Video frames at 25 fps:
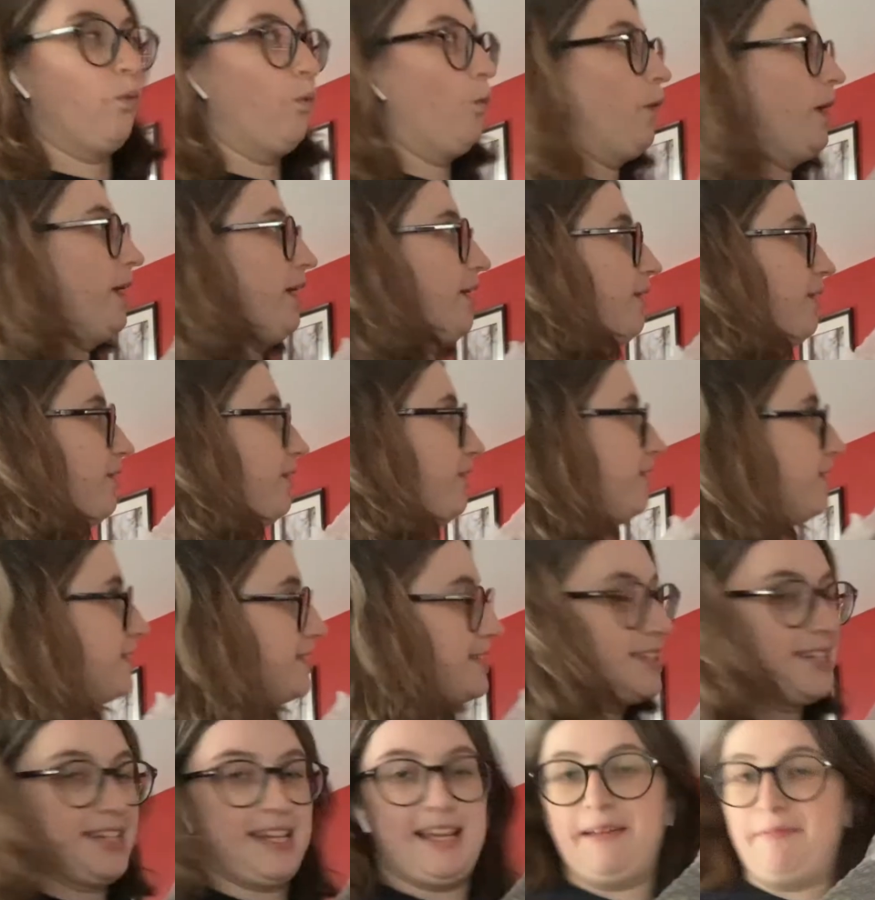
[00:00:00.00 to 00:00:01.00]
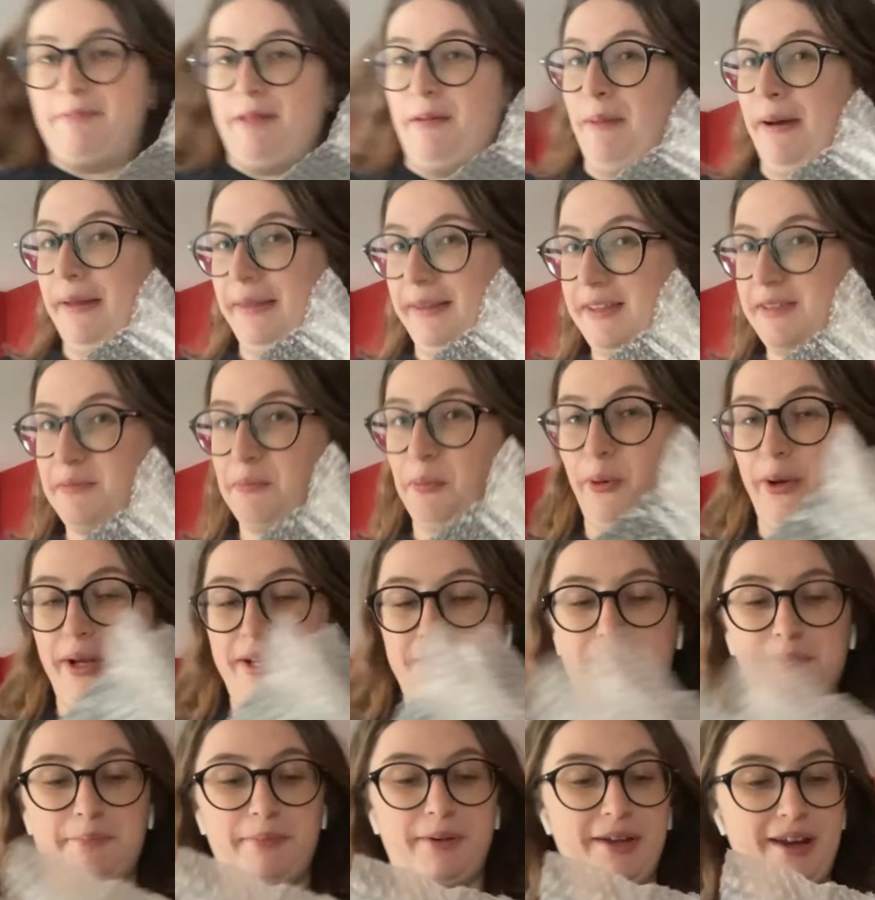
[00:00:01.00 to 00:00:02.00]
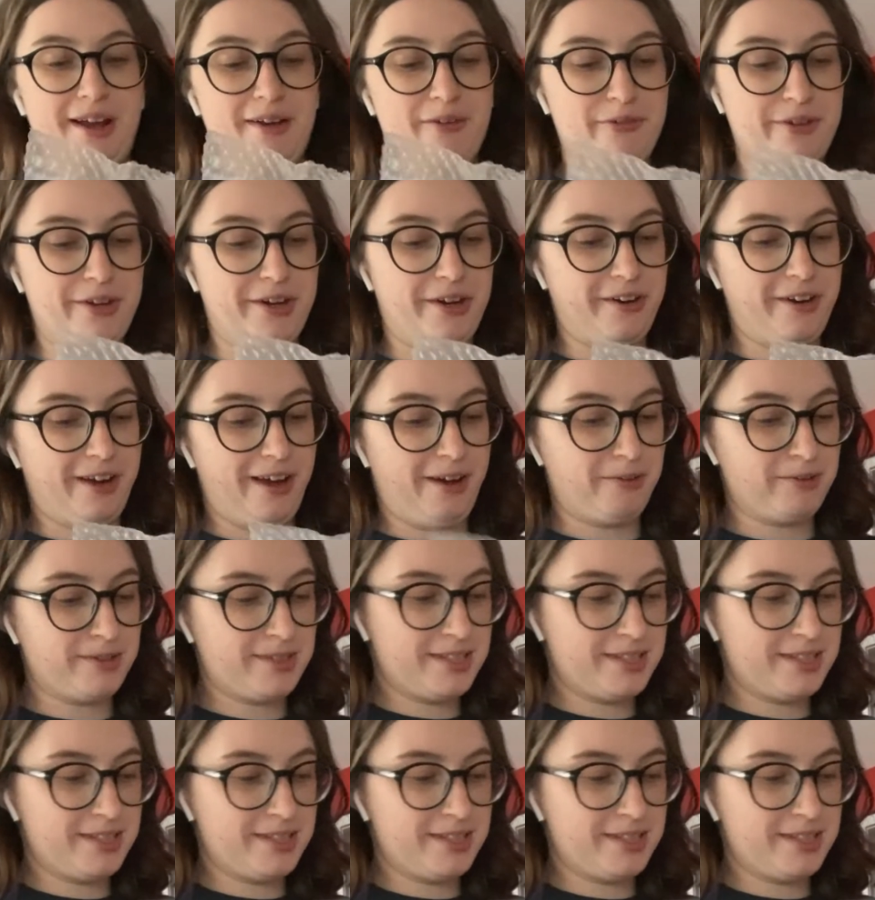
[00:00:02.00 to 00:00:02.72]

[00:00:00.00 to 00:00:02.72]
where to keep them at this point, but I'll figure it out.